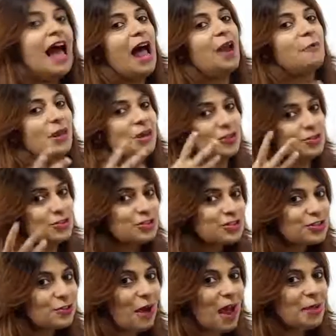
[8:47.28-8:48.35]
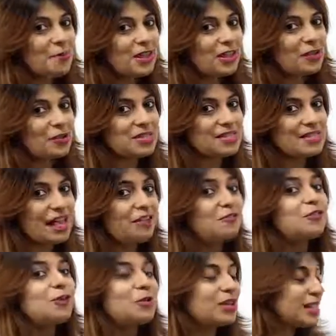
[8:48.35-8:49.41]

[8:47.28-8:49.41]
And when you're describing yourself, you